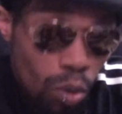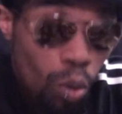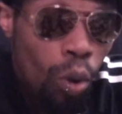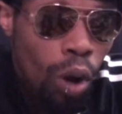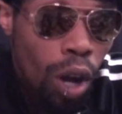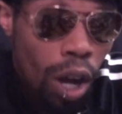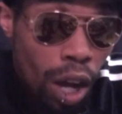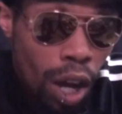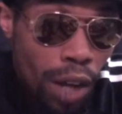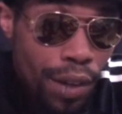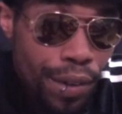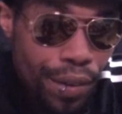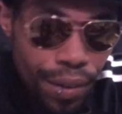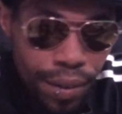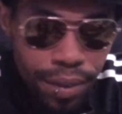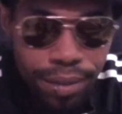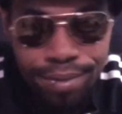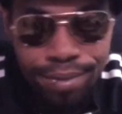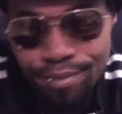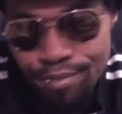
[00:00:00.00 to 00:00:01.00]
What?
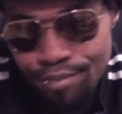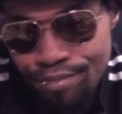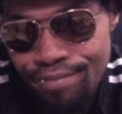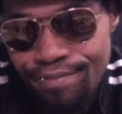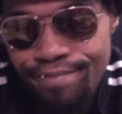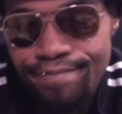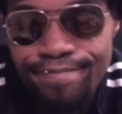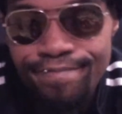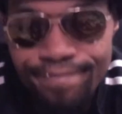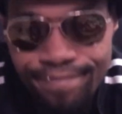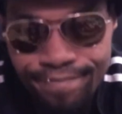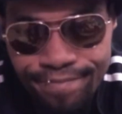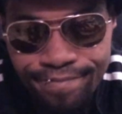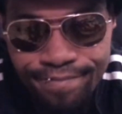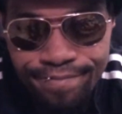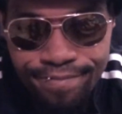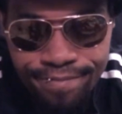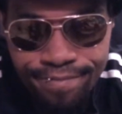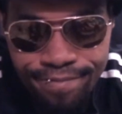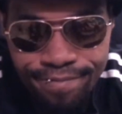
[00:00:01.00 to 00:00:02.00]

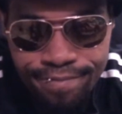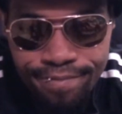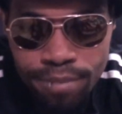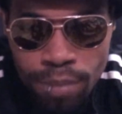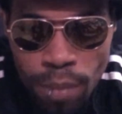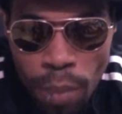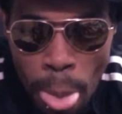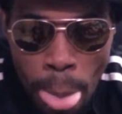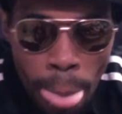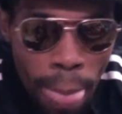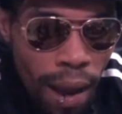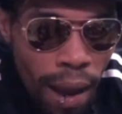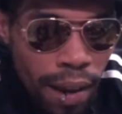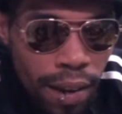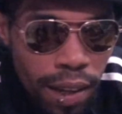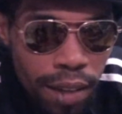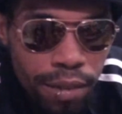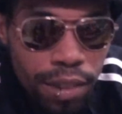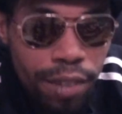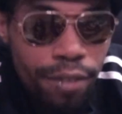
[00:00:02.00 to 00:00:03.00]
Mm-hmm. I
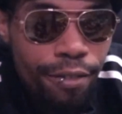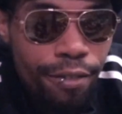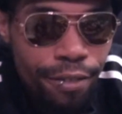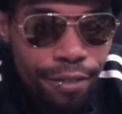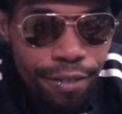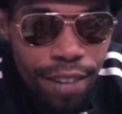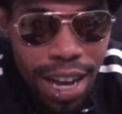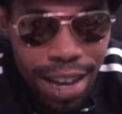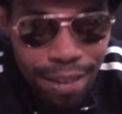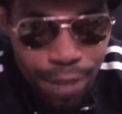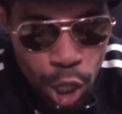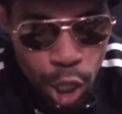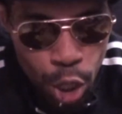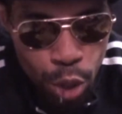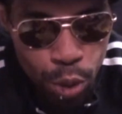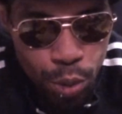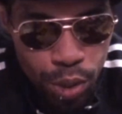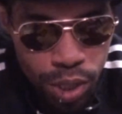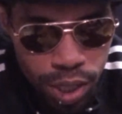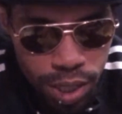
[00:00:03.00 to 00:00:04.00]
give it 5
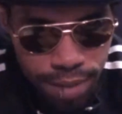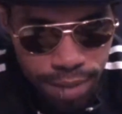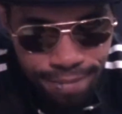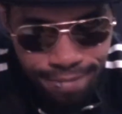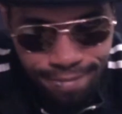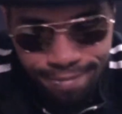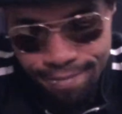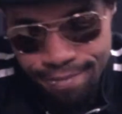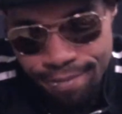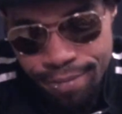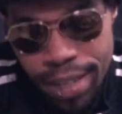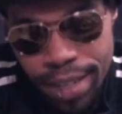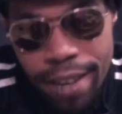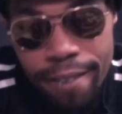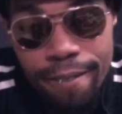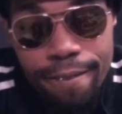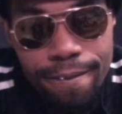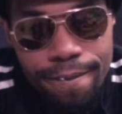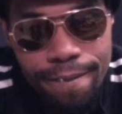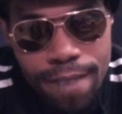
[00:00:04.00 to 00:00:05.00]
O's.
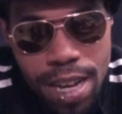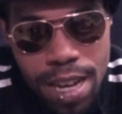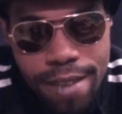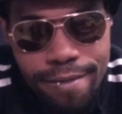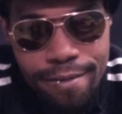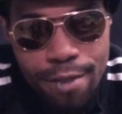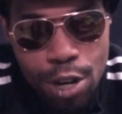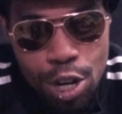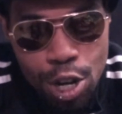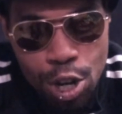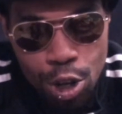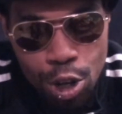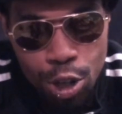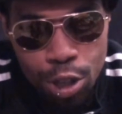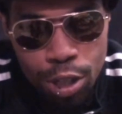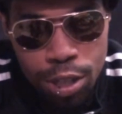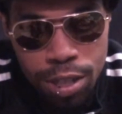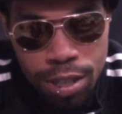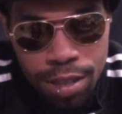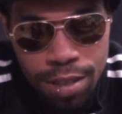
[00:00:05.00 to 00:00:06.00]
5
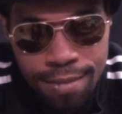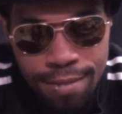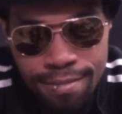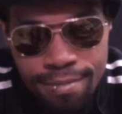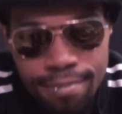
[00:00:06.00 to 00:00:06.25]
O's.